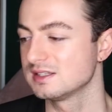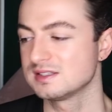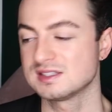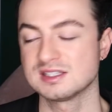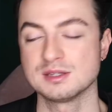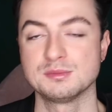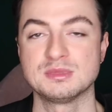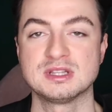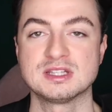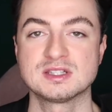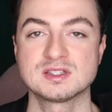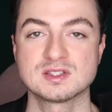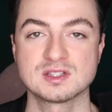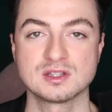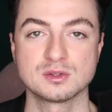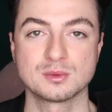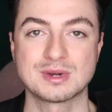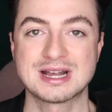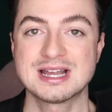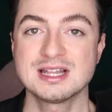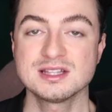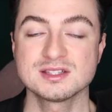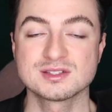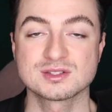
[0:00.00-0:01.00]
similar
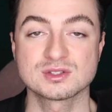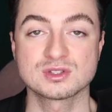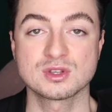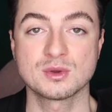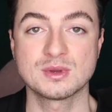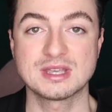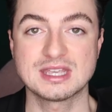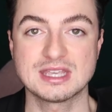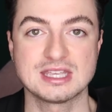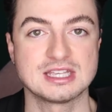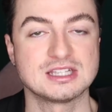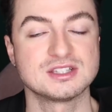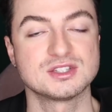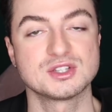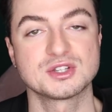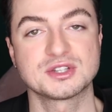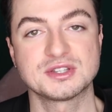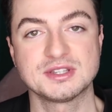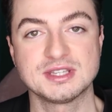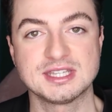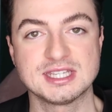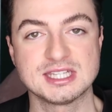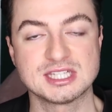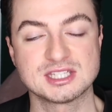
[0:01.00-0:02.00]
silhouettes. So it is
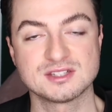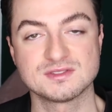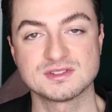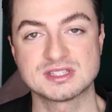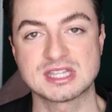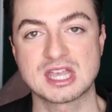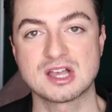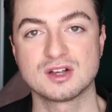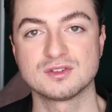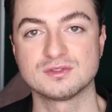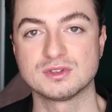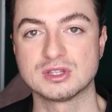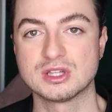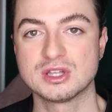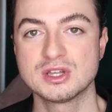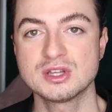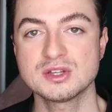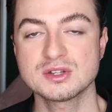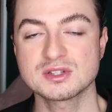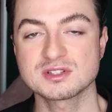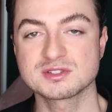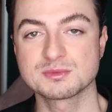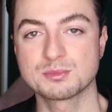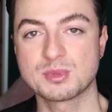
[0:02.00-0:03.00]
a cohesive set of
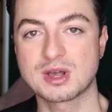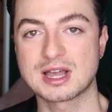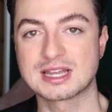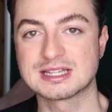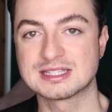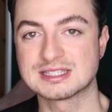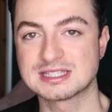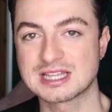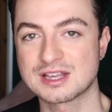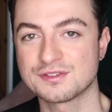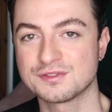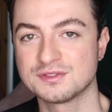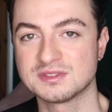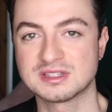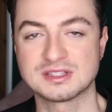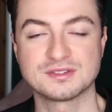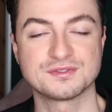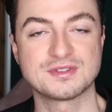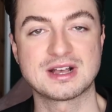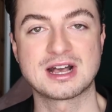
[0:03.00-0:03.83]
looks, but I definitely